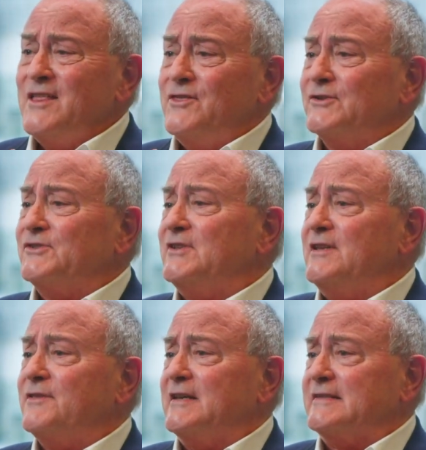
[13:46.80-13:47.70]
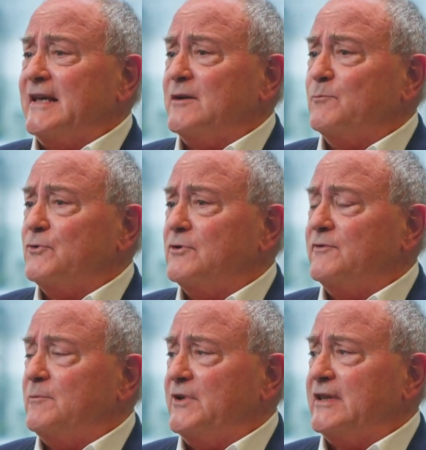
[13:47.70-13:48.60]
They'll see things like
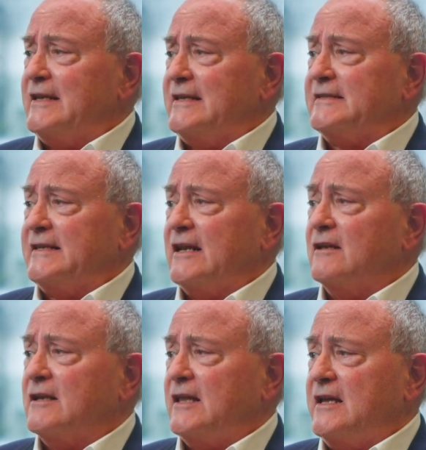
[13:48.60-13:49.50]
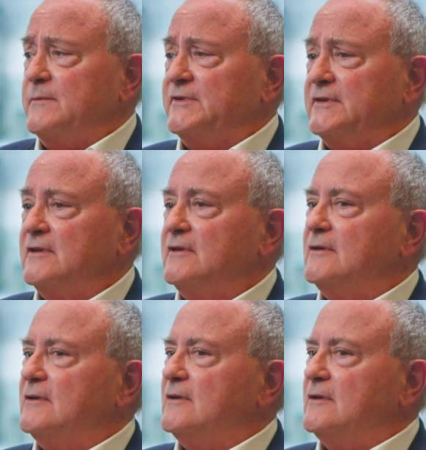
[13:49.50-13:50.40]
improved ability to settle claims.
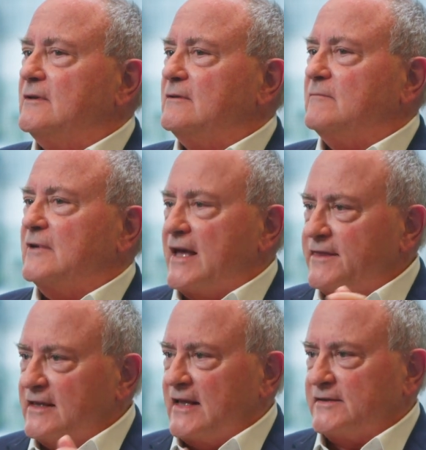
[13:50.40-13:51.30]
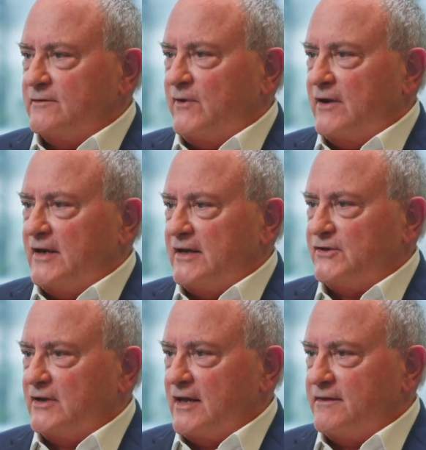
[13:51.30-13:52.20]
I think that's the
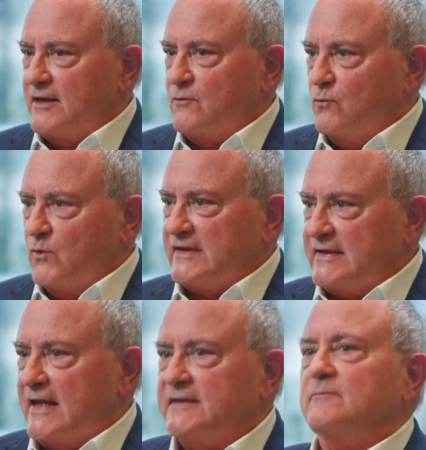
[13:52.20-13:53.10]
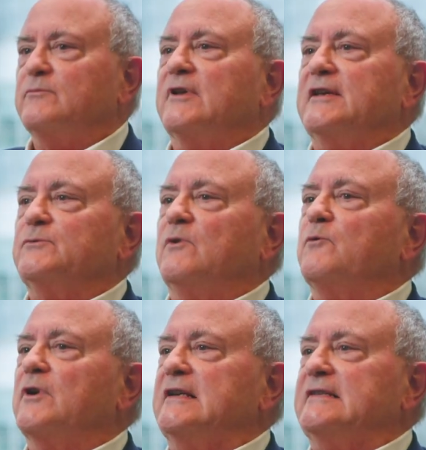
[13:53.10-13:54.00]
foundation. I think once that's in place, what
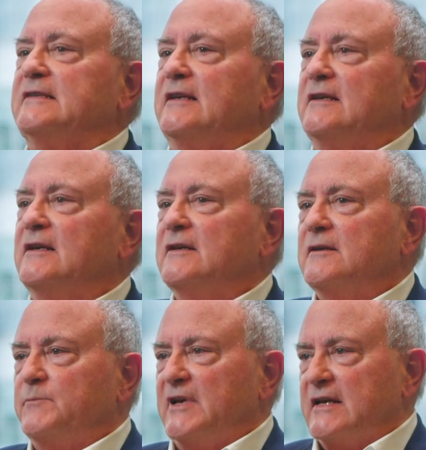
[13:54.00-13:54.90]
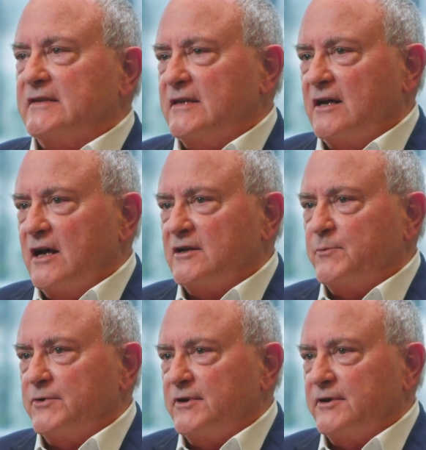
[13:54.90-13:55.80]
we're going to see, because of the
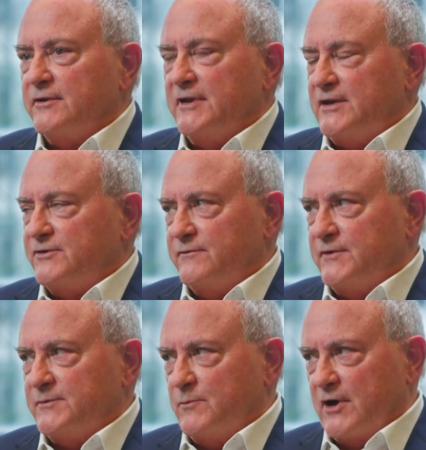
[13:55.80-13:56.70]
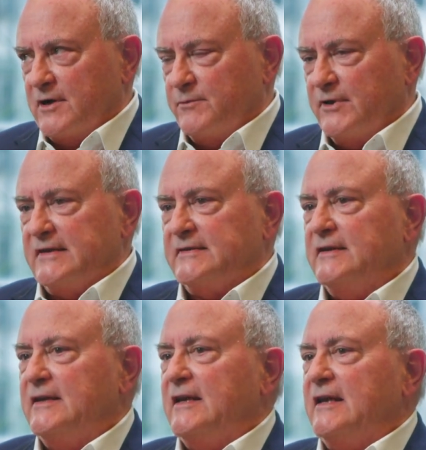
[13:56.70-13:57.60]
entrepreneurial nature of this marketplace,
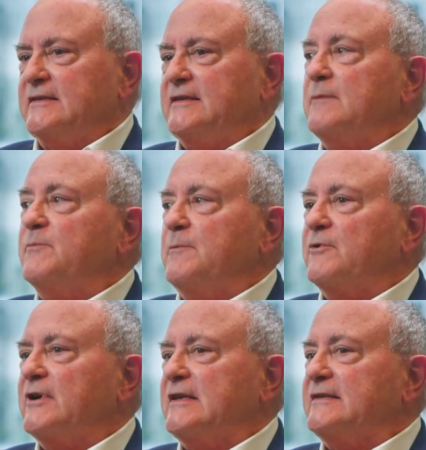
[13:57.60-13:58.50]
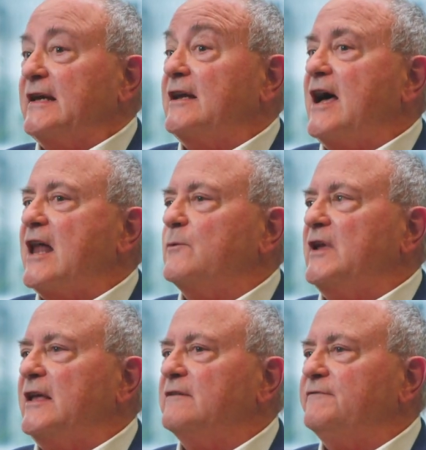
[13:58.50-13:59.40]
is then people are going to say, now, how do
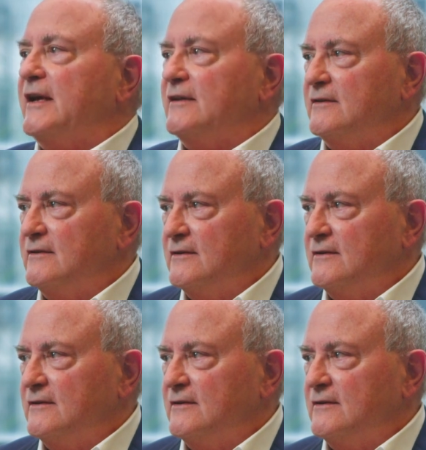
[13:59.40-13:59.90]
we innovate